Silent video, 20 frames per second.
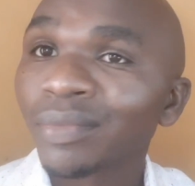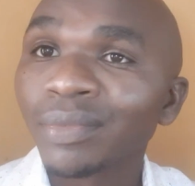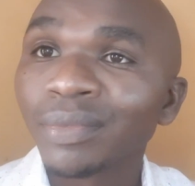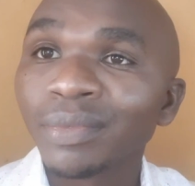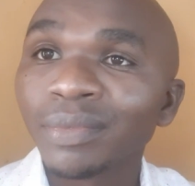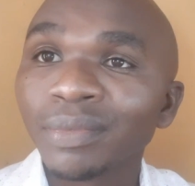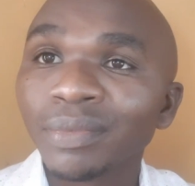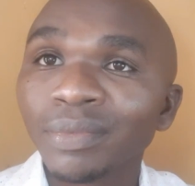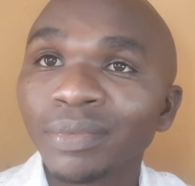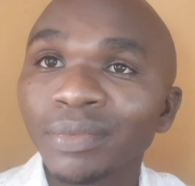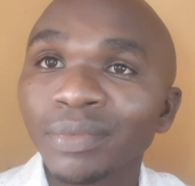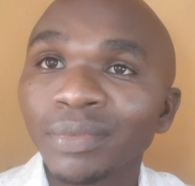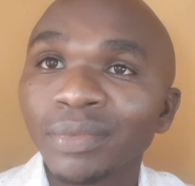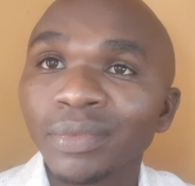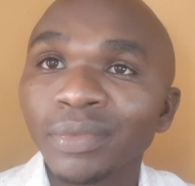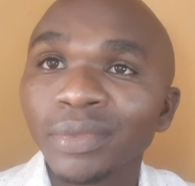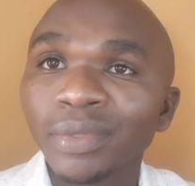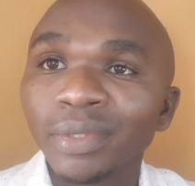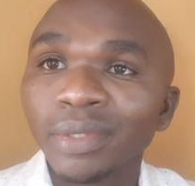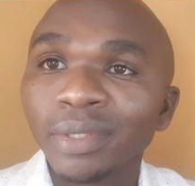
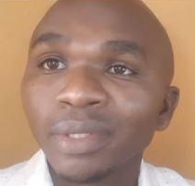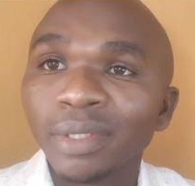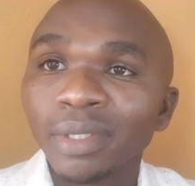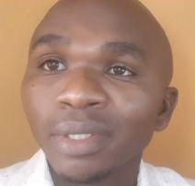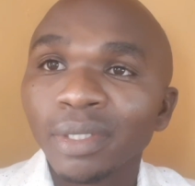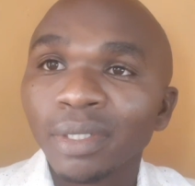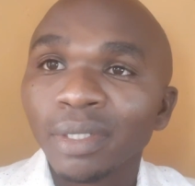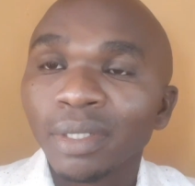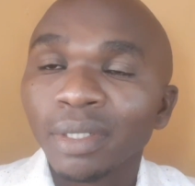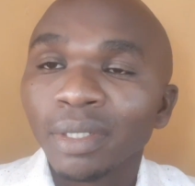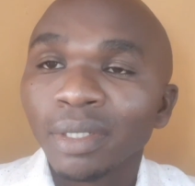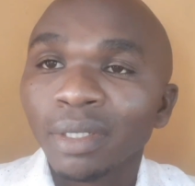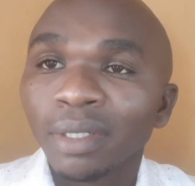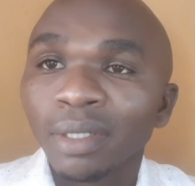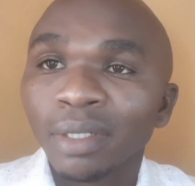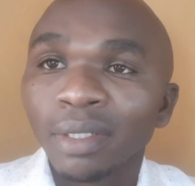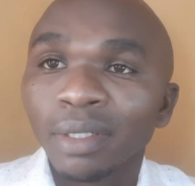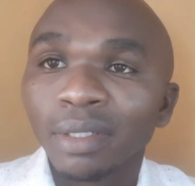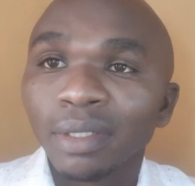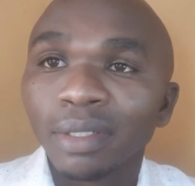
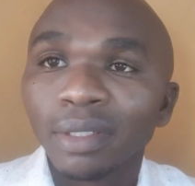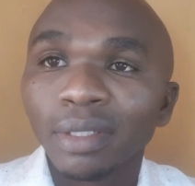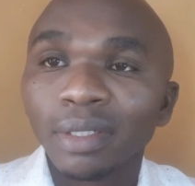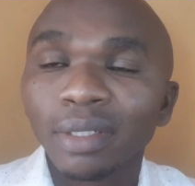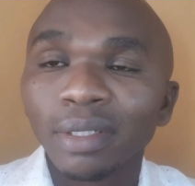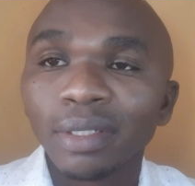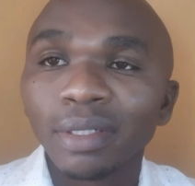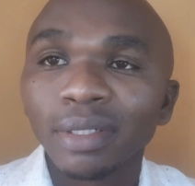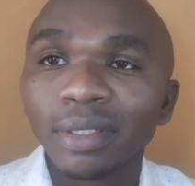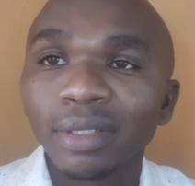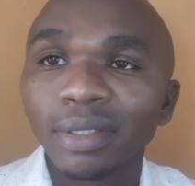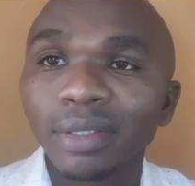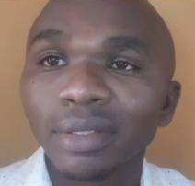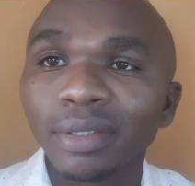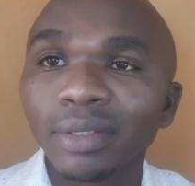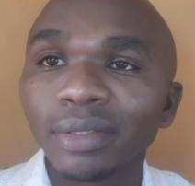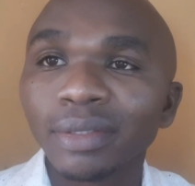Nothing is said.